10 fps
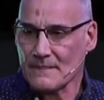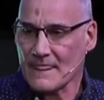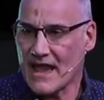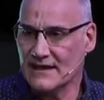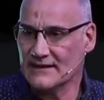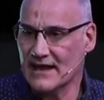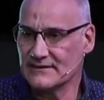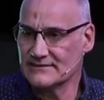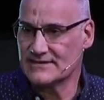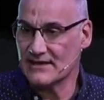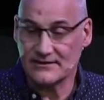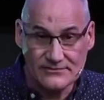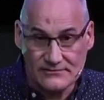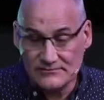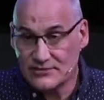and, and uh,
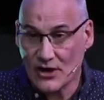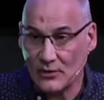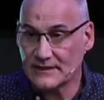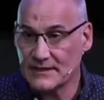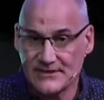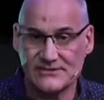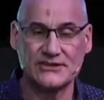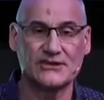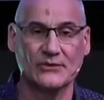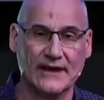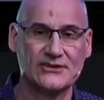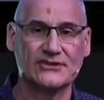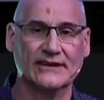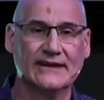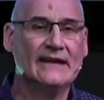told him the situation.